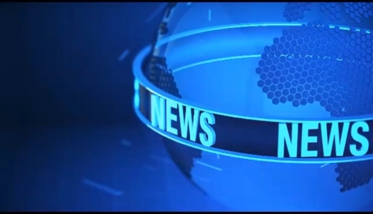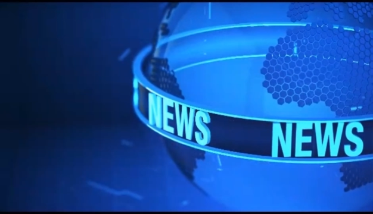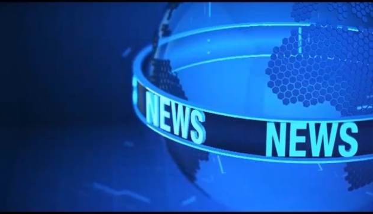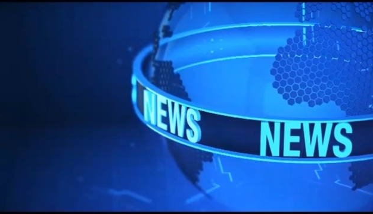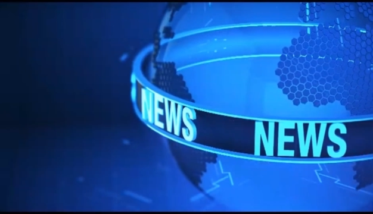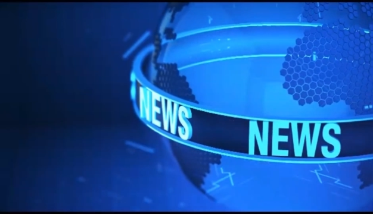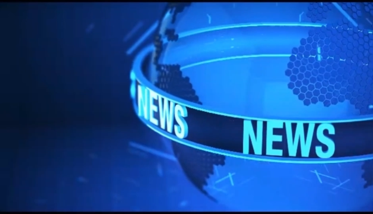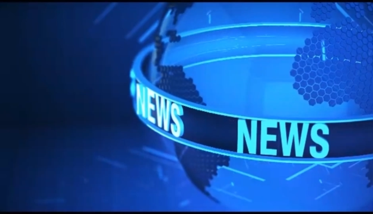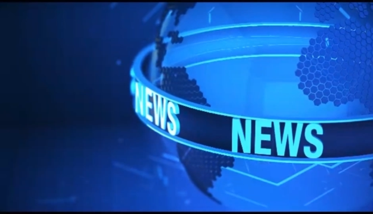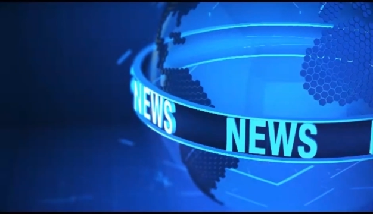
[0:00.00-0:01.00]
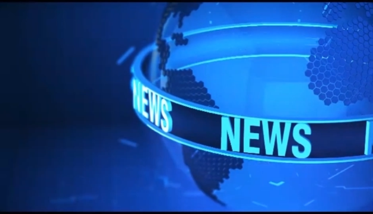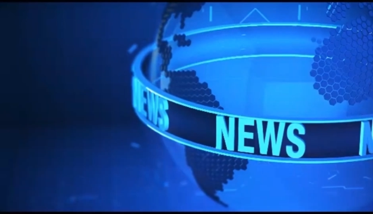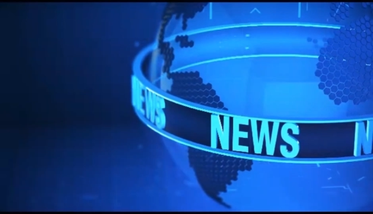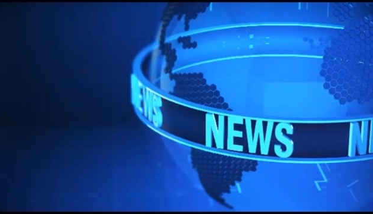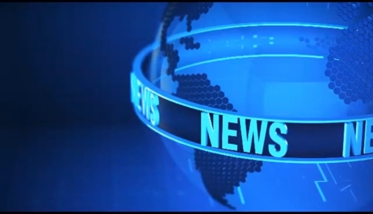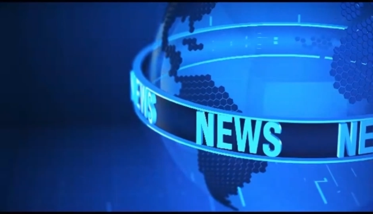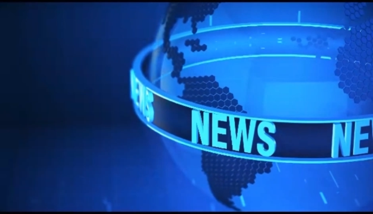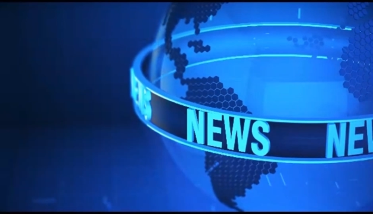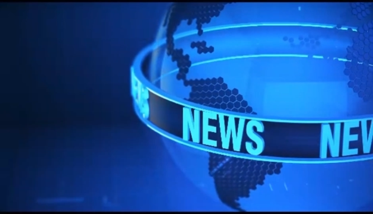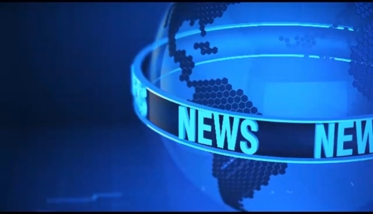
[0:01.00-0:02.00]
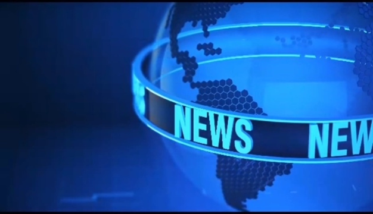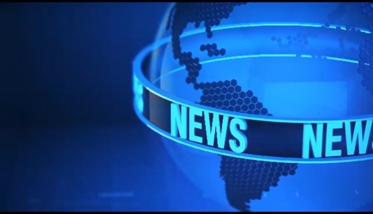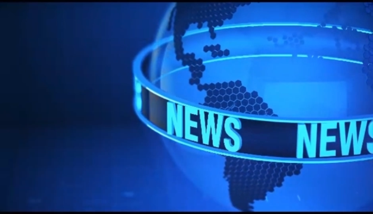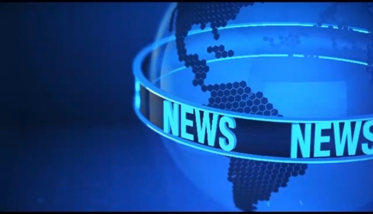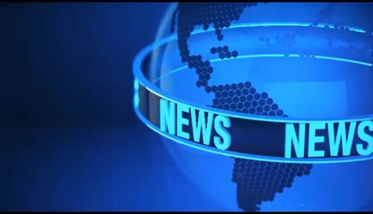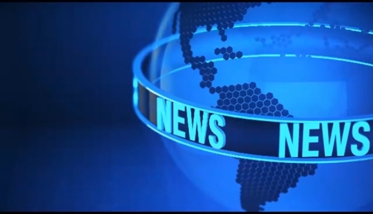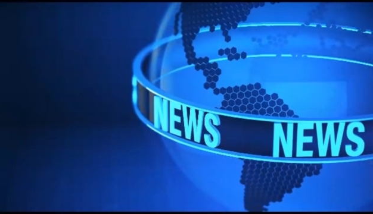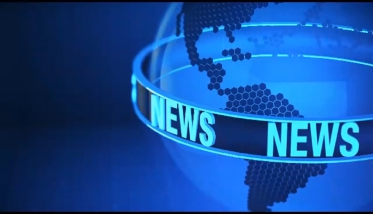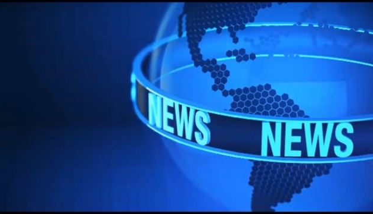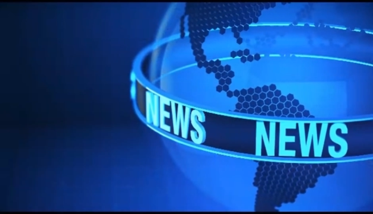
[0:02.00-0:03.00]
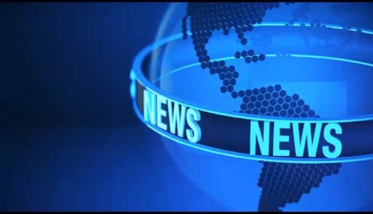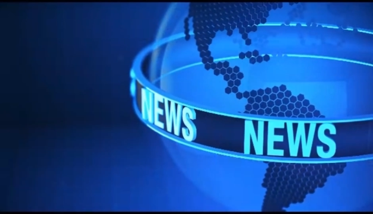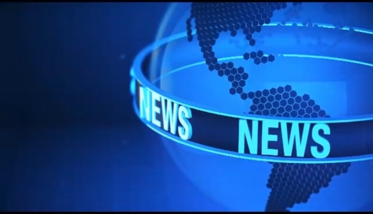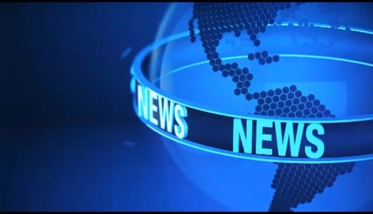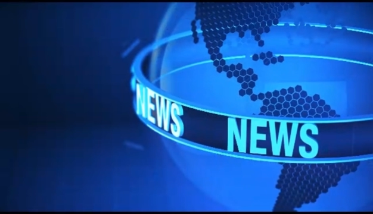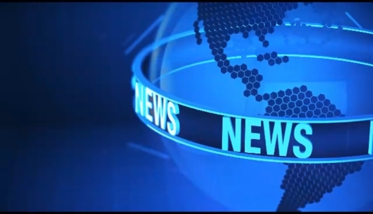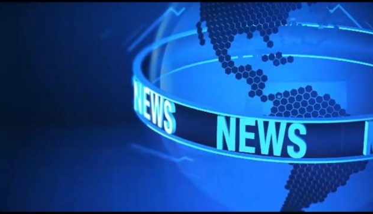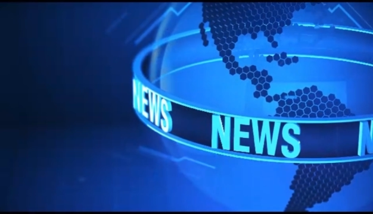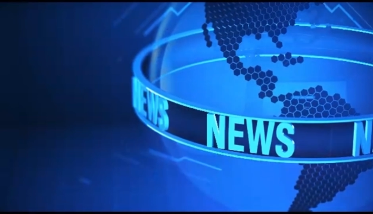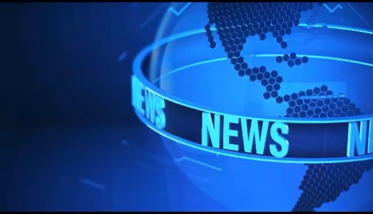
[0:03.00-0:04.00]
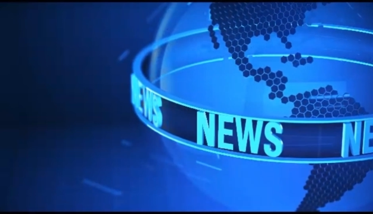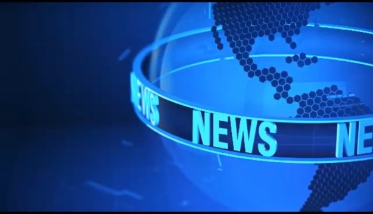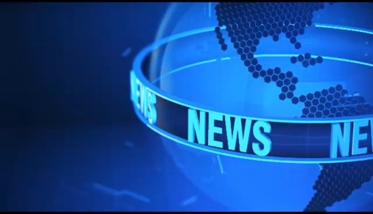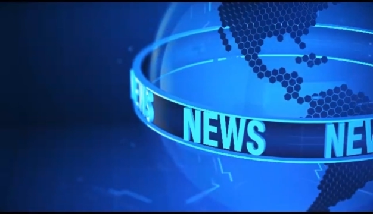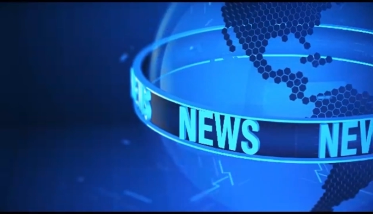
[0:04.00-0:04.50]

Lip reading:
[unreadable: no face in view]